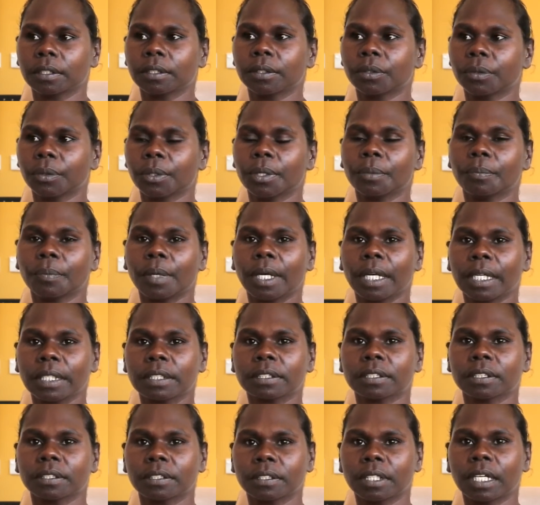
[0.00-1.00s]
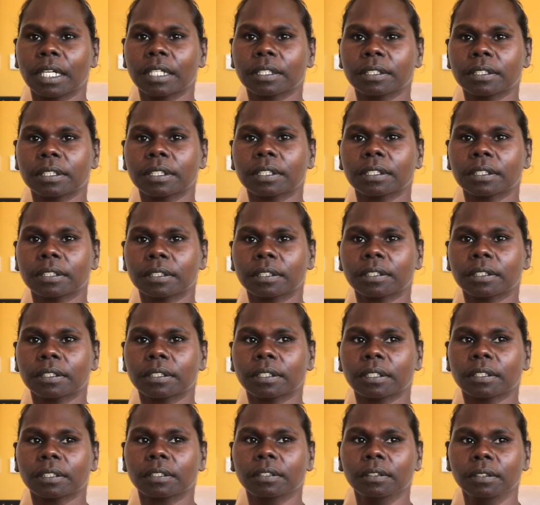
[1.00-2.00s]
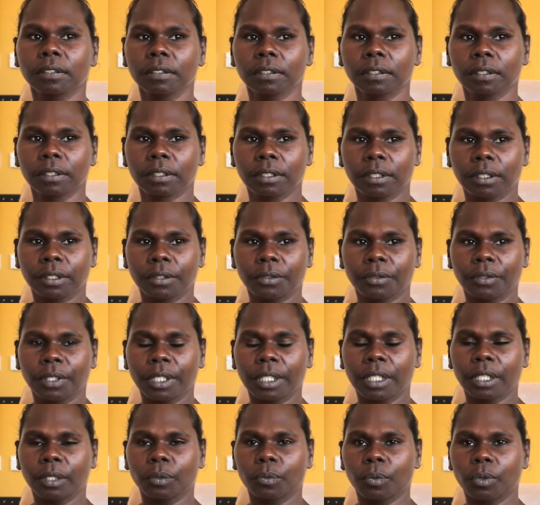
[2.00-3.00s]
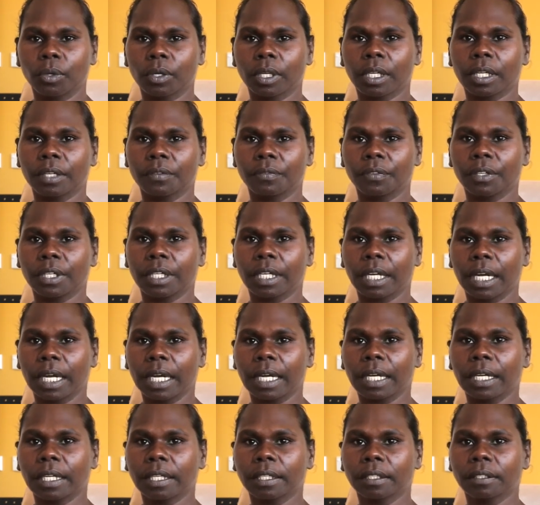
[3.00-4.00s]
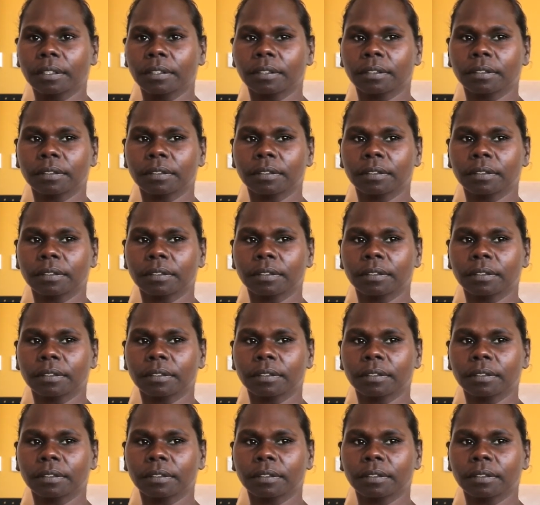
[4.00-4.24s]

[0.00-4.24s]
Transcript: doing my exercises, drinking water every day,